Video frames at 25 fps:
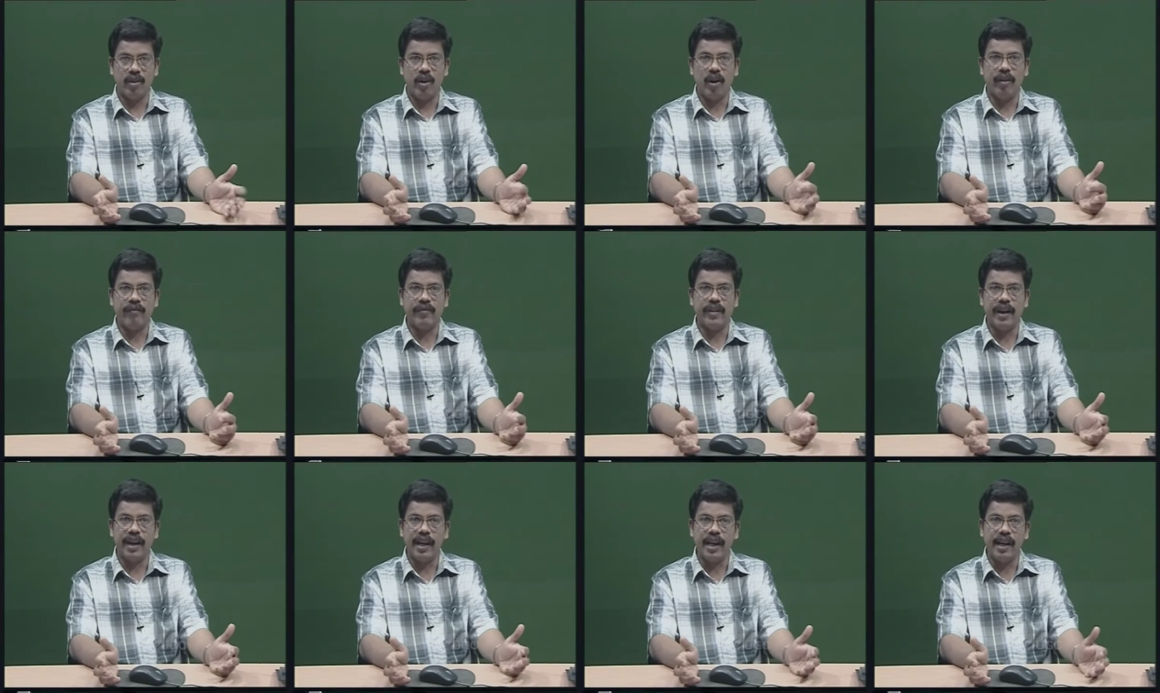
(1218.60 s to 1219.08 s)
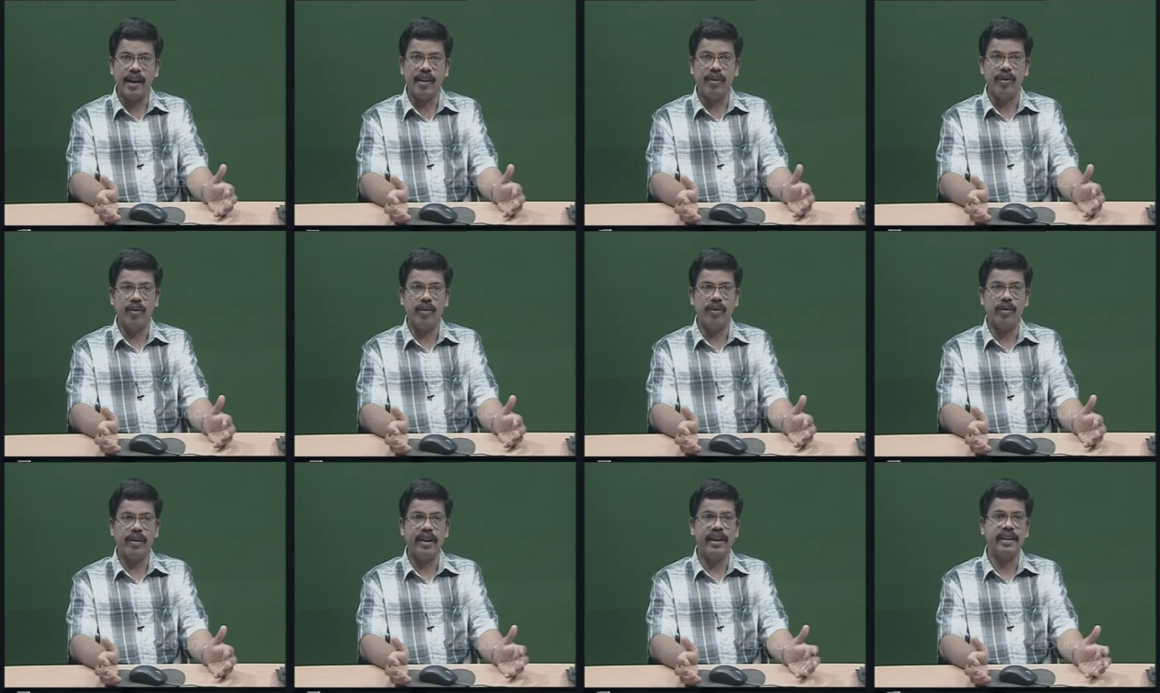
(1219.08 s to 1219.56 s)
of the
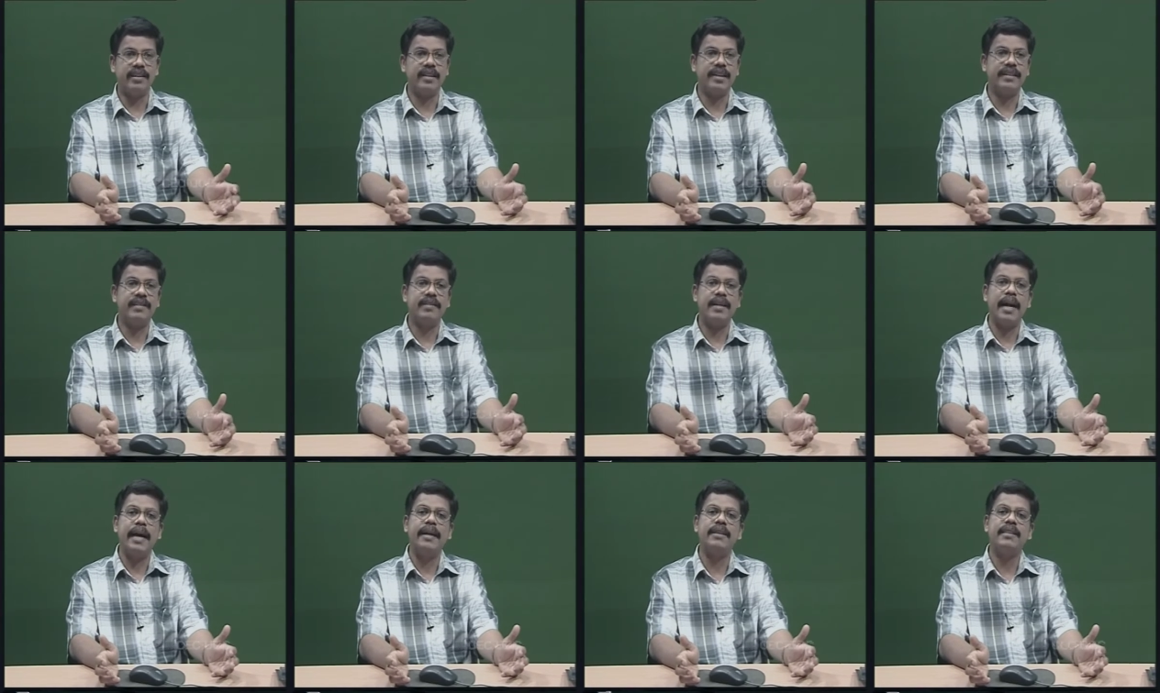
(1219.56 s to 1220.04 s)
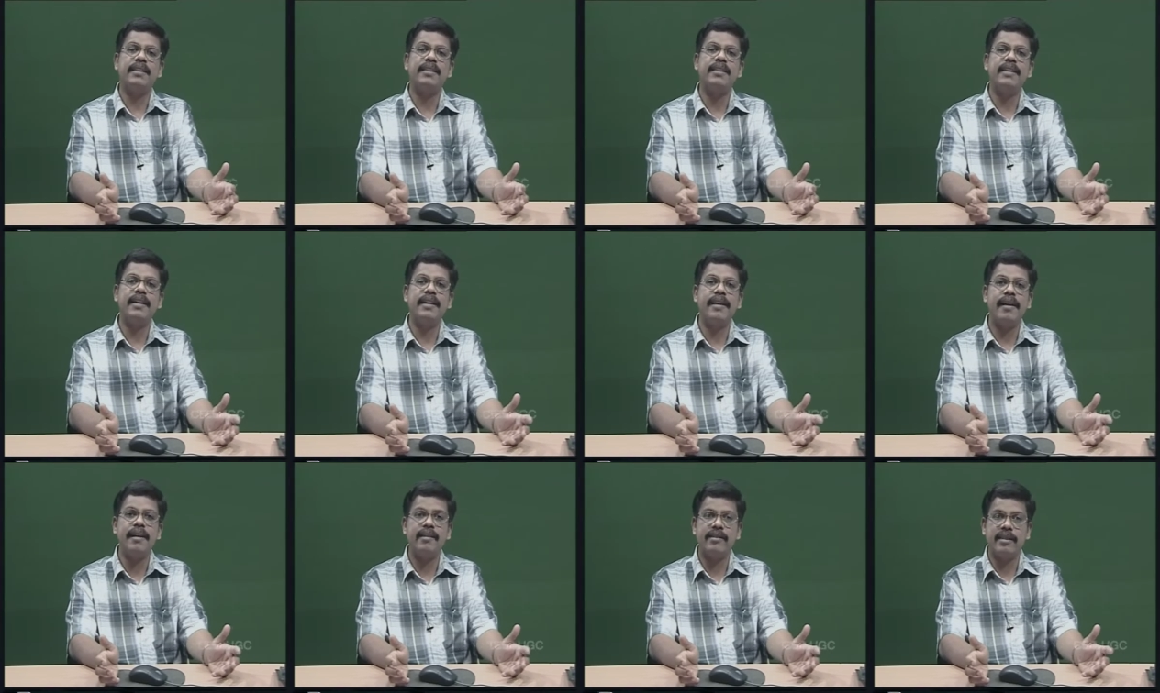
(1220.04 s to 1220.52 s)
ego is a
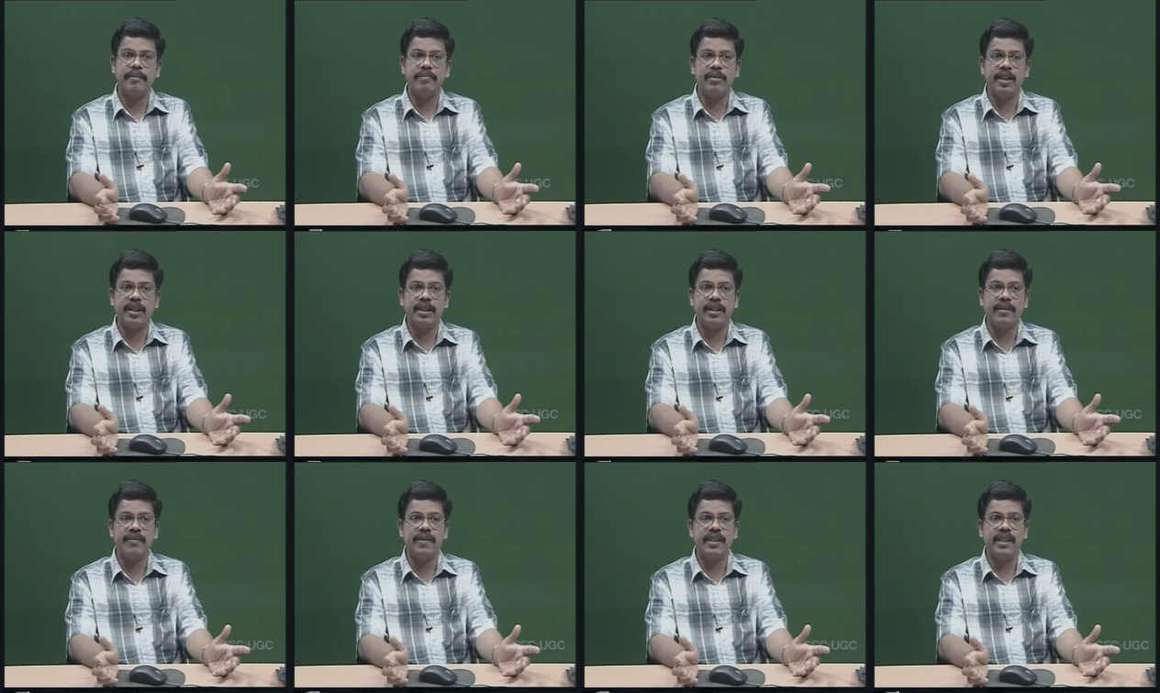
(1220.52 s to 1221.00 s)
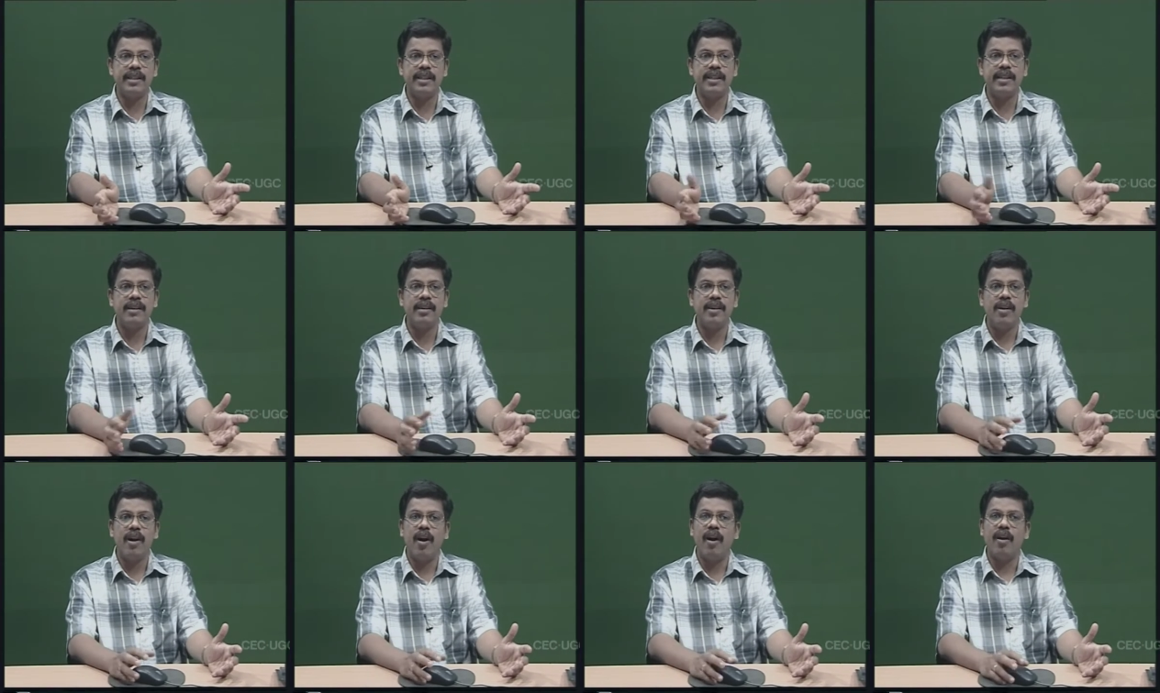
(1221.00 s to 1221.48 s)
transcendental subjectivity
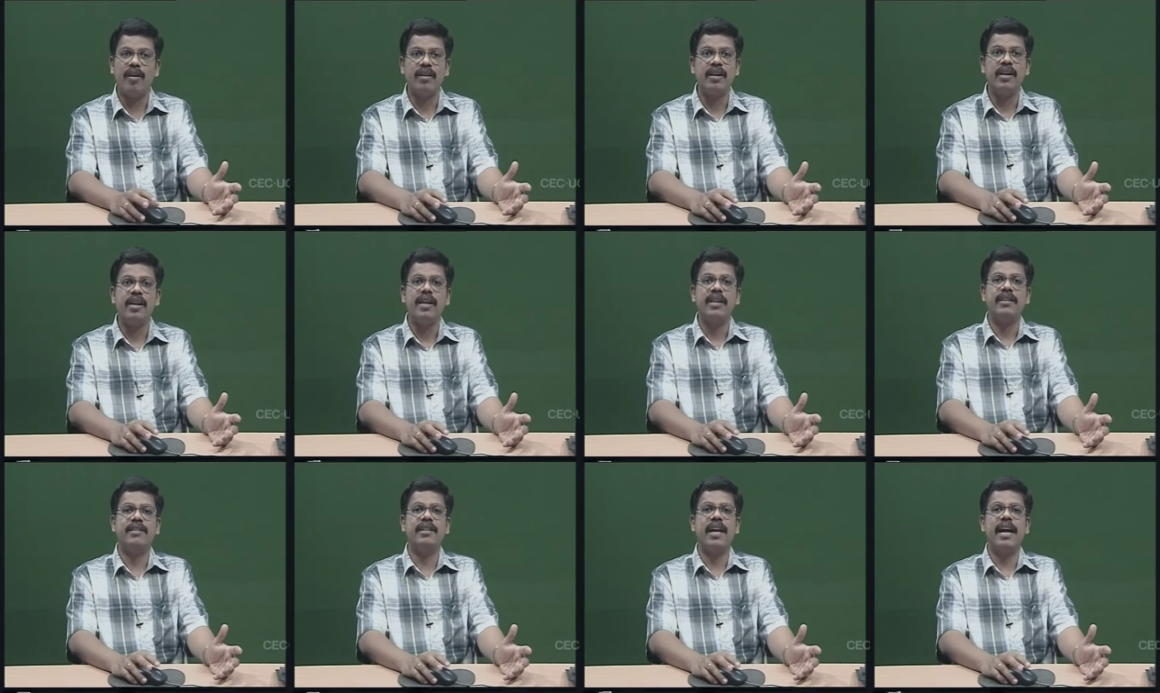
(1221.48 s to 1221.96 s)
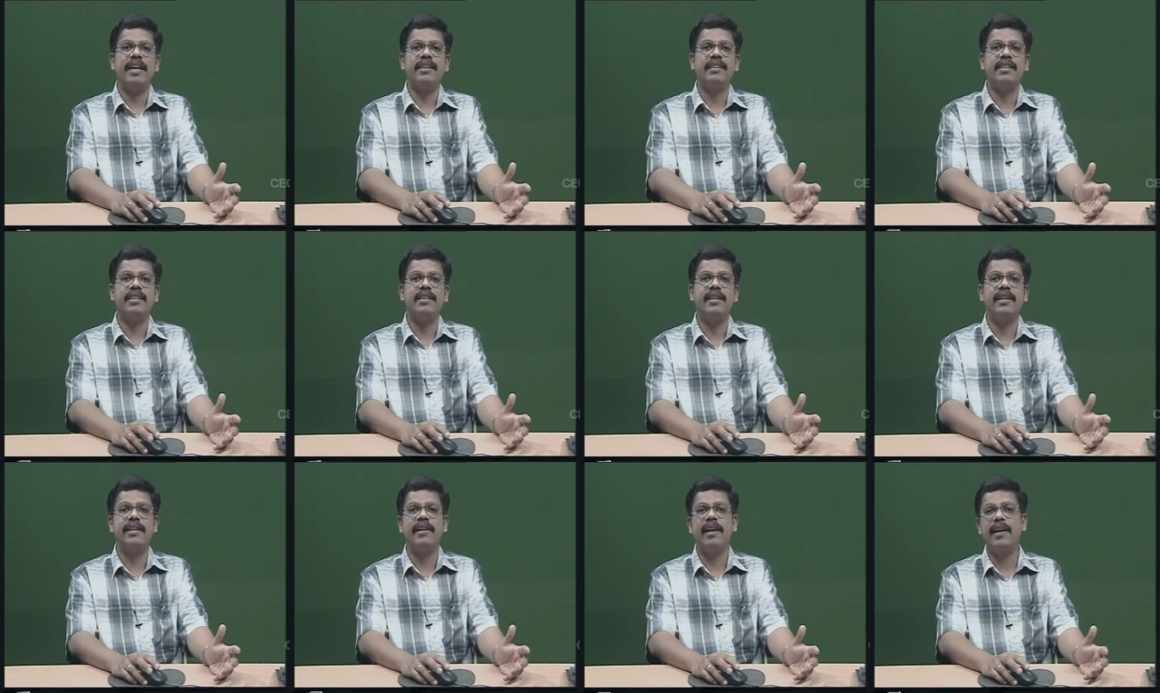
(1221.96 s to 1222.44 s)
or
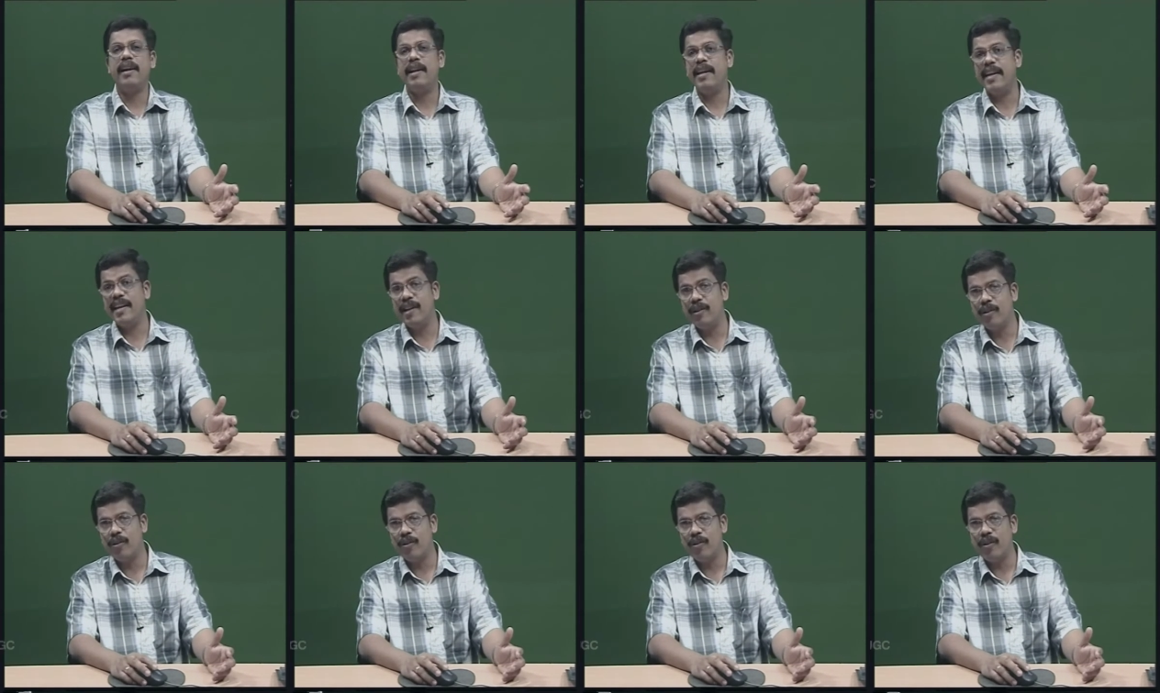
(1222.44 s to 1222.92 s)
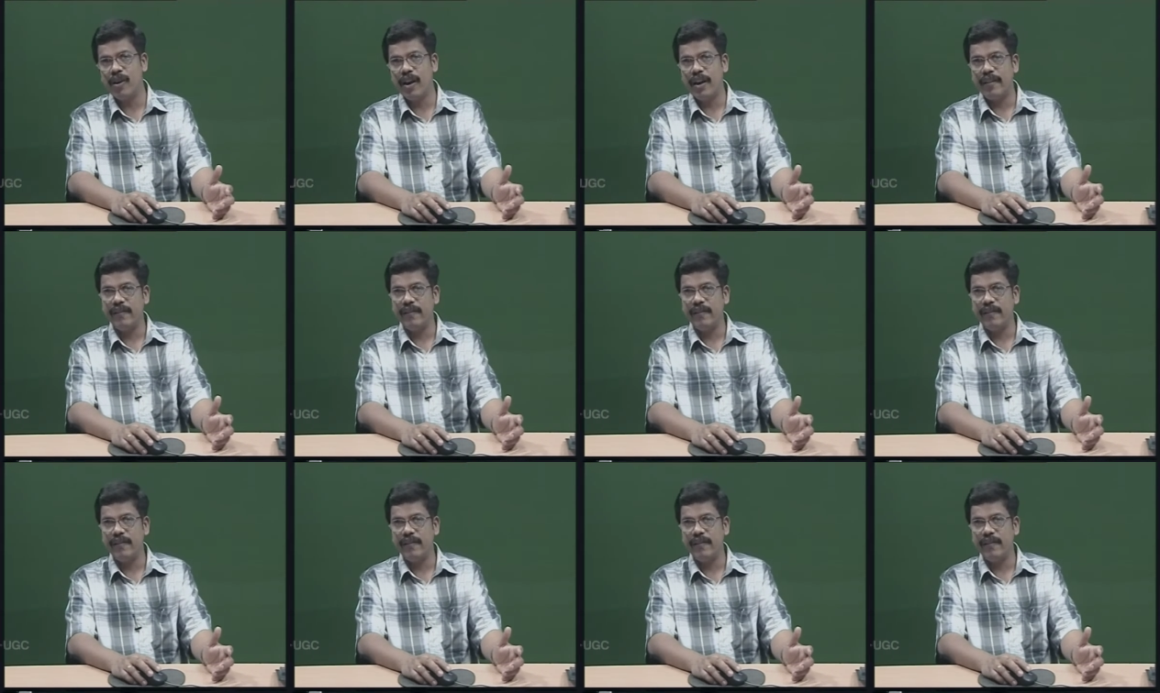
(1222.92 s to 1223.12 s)
transcendental ego,